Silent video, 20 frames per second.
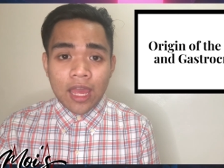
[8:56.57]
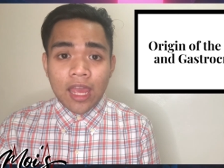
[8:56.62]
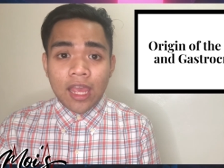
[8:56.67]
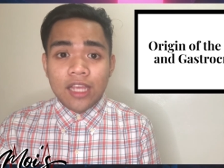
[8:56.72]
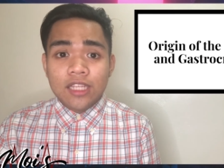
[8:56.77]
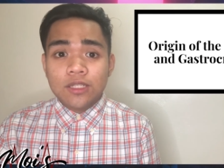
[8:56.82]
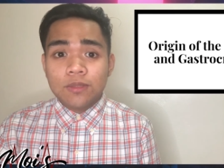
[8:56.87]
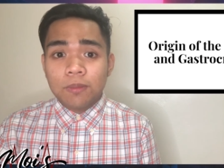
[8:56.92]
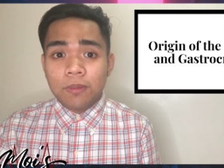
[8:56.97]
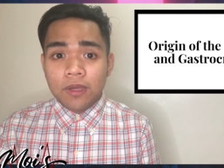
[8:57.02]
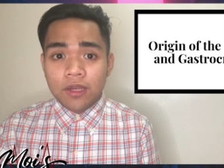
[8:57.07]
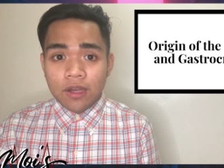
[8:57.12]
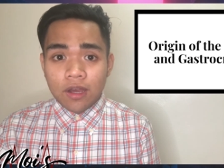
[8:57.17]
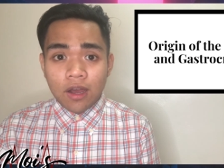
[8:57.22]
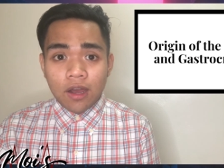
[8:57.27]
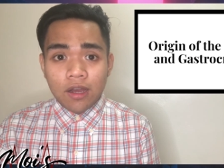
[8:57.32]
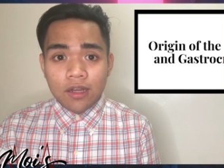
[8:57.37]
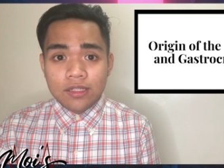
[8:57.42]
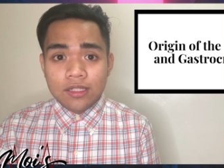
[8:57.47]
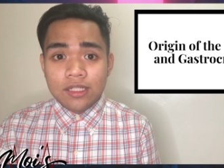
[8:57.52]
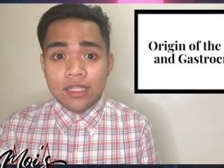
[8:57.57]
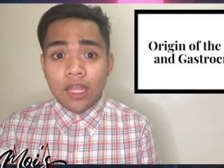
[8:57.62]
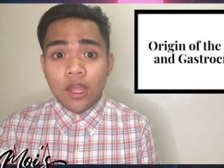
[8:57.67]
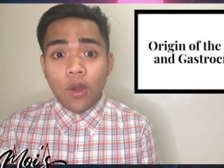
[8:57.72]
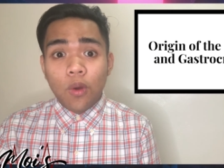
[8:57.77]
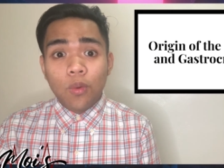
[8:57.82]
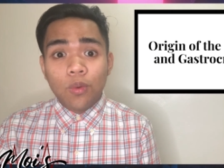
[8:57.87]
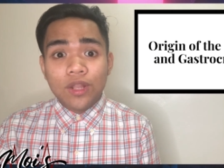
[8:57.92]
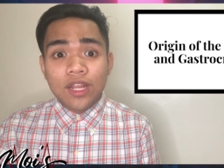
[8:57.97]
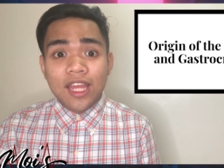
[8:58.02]
is because they
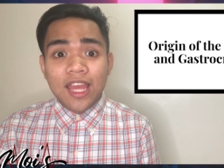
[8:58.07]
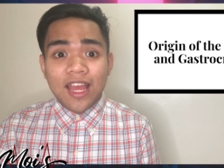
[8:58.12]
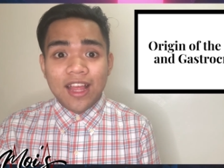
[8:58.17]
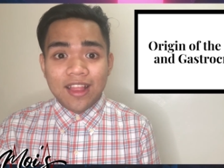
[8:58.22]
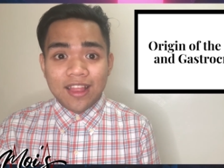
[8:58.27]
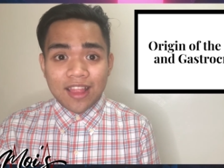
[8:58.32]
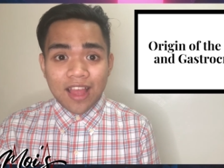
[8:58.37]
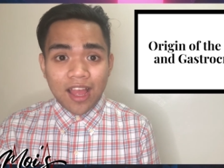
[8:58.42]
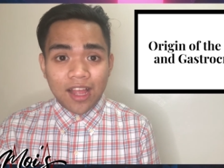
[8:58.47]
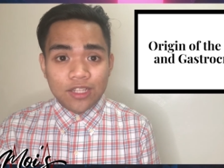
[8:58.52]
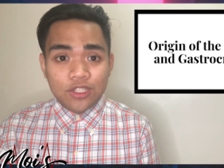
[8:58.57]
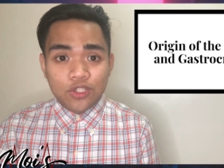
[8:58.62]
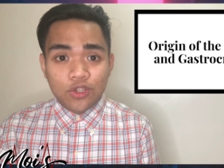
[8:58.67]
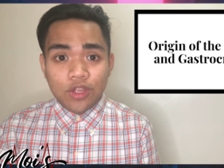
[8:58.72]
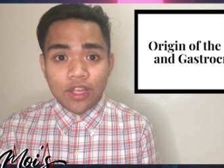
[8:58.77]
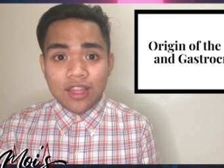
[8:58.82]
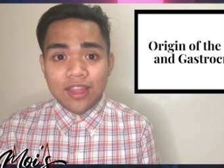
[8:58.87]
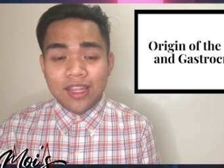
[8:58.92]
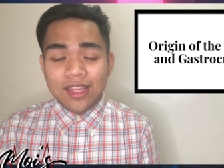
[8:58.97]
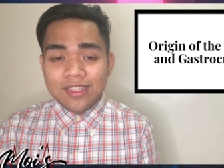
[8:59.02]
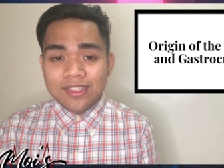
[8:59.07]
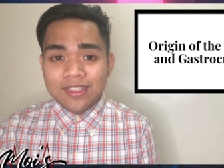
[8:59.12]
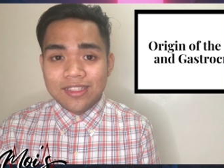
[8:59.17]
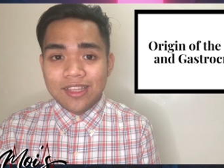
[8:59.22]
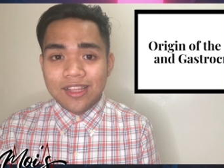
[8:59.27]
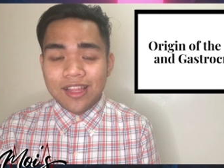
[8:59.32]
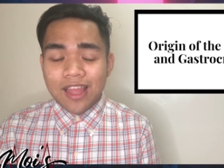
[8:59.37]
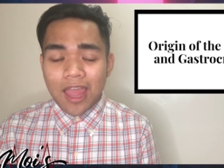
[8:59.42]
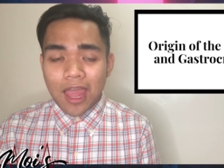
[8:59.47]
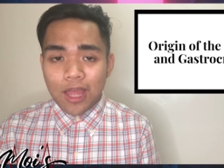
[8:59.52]
only attach to the
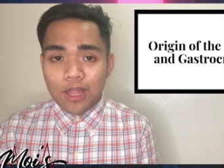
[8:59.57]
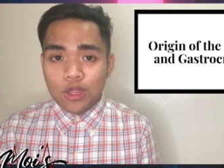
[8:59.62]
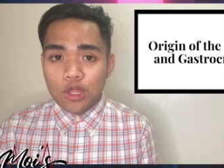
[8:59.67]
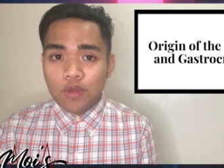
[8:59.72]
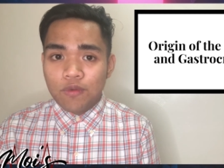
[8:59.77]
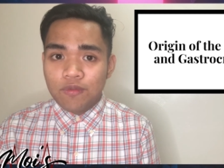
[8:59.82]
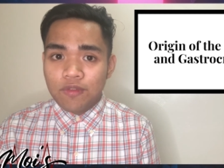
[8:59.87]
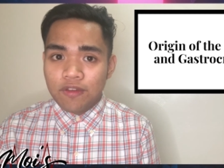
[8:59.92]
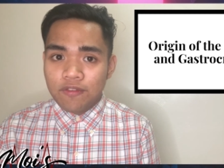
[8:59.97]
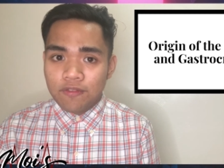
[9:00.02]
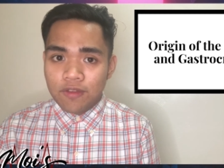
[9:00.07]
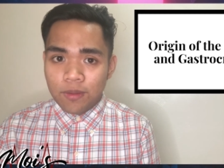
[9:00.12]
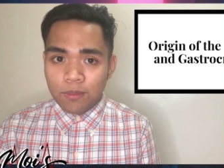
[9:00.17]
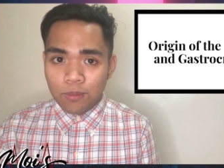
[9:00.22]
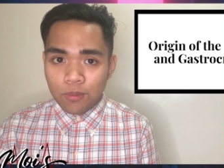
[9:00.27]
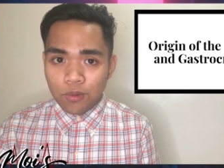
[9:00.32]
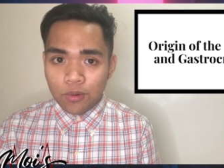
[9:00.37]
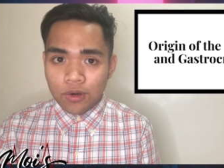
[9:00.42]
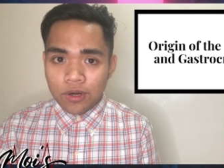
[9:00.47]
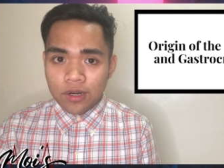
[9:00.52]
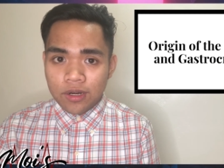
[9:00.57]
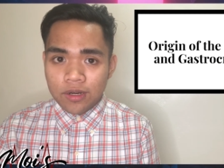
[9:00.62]
distal end of the femur,